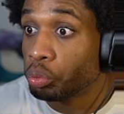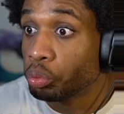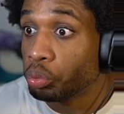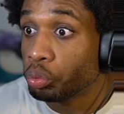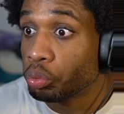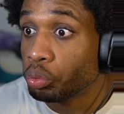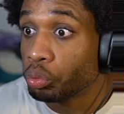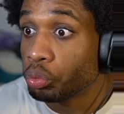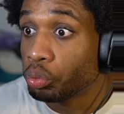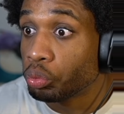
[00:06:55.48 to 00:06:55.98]

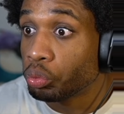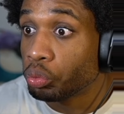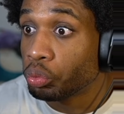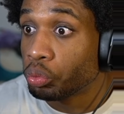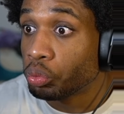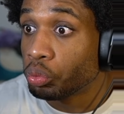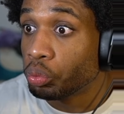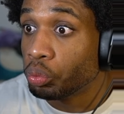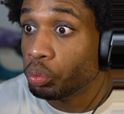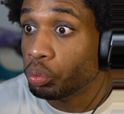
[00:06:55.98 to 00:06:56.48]

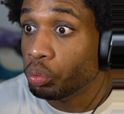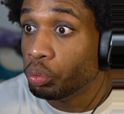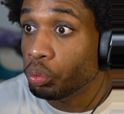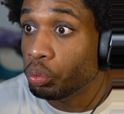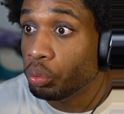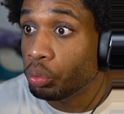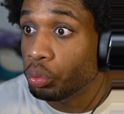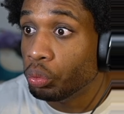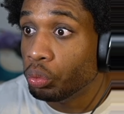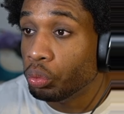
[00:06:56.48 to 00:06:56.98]

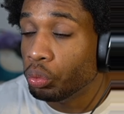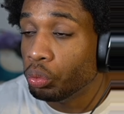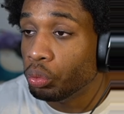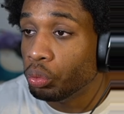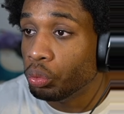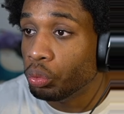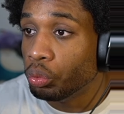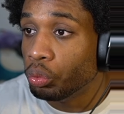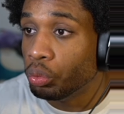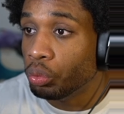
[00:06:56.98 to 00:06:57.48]

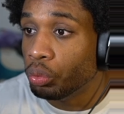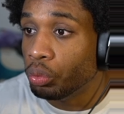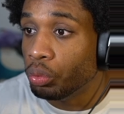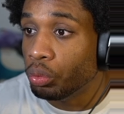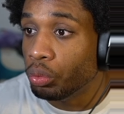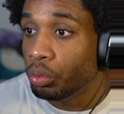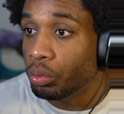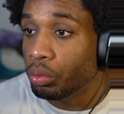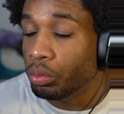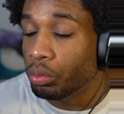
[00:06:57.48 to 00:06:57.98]

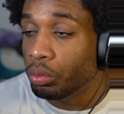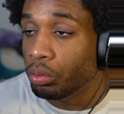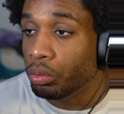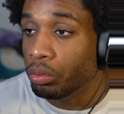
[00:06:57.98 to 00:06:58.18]
(silent)